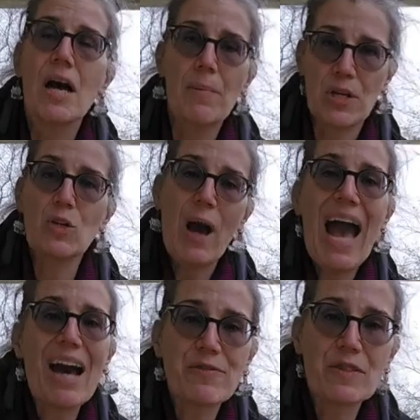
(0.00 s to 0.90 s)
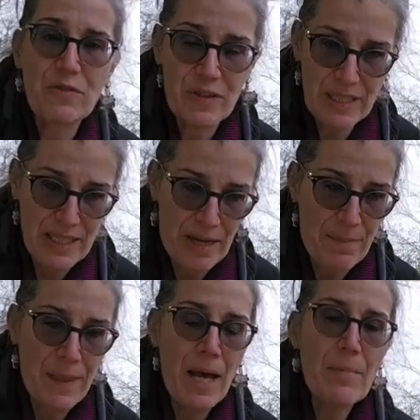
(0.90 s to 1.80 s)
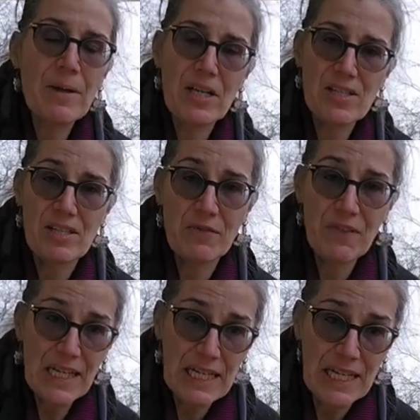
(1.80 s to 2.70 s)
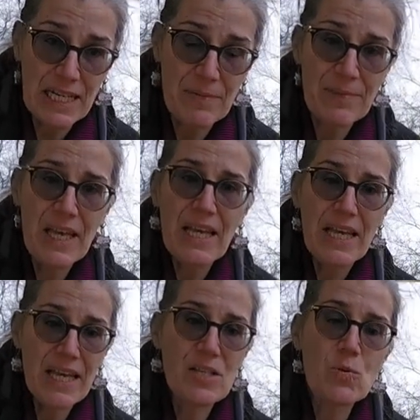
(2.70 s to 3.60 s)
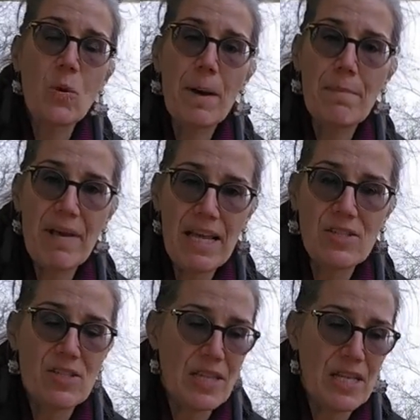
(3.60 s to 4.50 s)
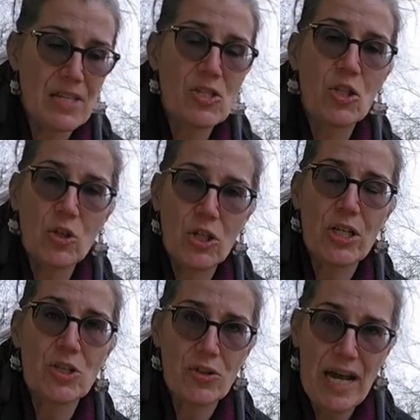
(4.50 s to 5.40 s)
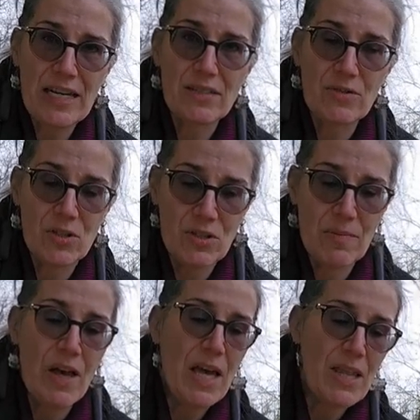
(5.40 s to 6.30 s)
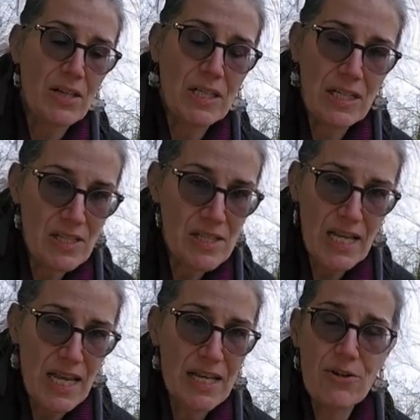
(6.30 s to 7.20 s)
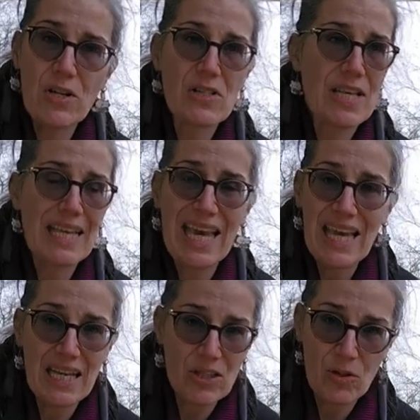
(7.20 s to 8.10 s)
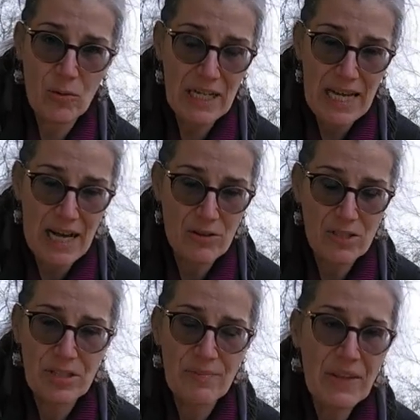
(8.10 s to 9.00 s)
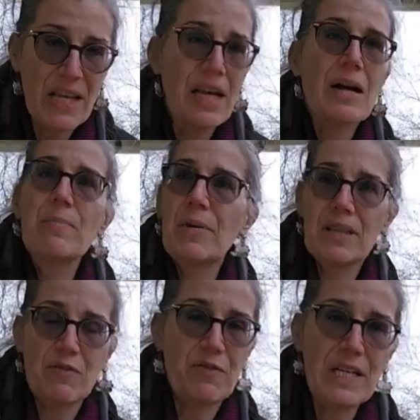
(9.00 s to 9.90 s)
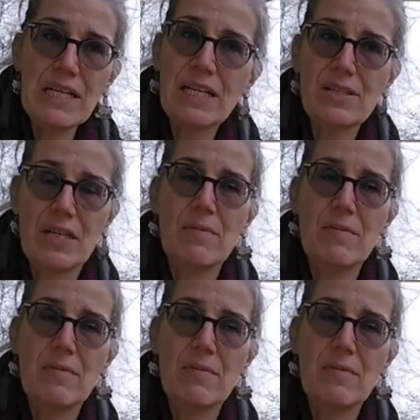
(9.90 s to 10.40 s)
but you have to feed them because the feeding is what makes this look attractive to them. They're gonna stay here because they can't get the queen out, but the feeding is